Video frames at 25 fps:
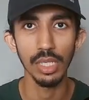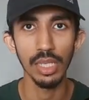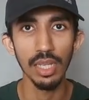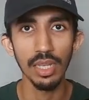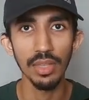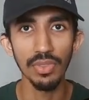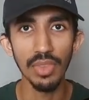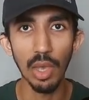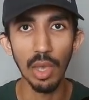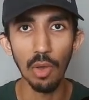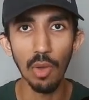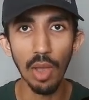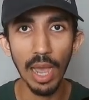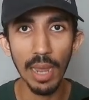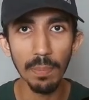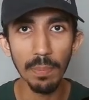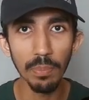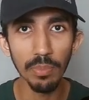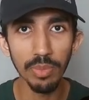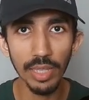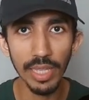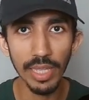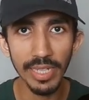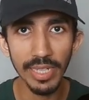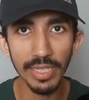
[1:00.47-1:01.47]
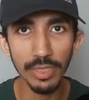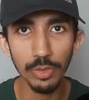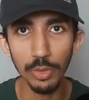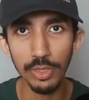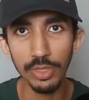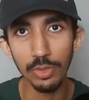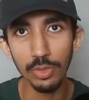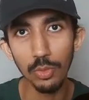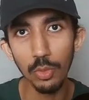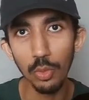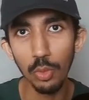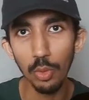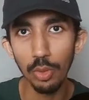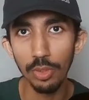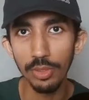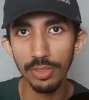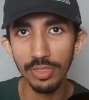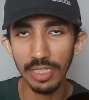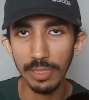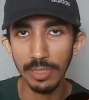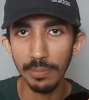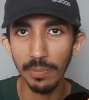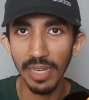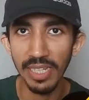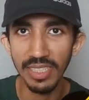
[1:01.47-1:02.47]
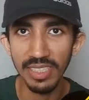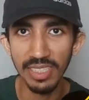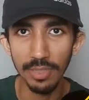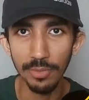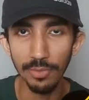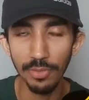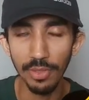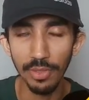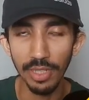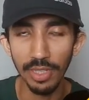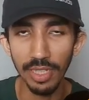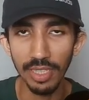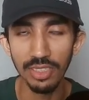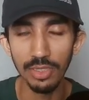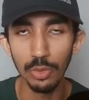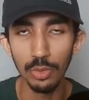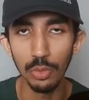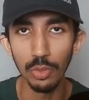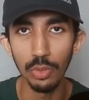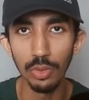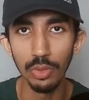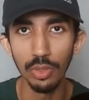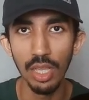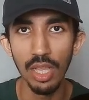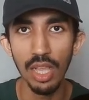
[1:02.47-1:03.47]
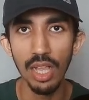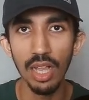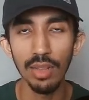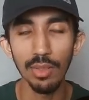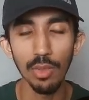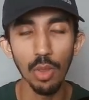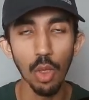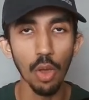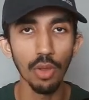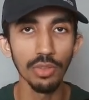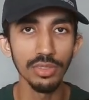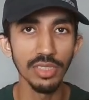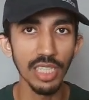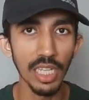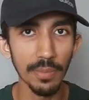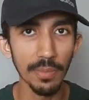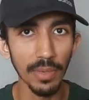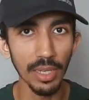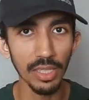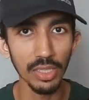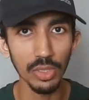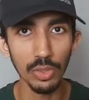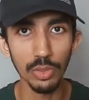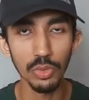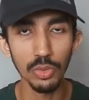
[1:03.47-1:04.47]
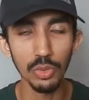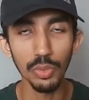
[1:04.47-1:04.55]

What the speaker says: Now, I played with Google's Image FX tool a long time ago to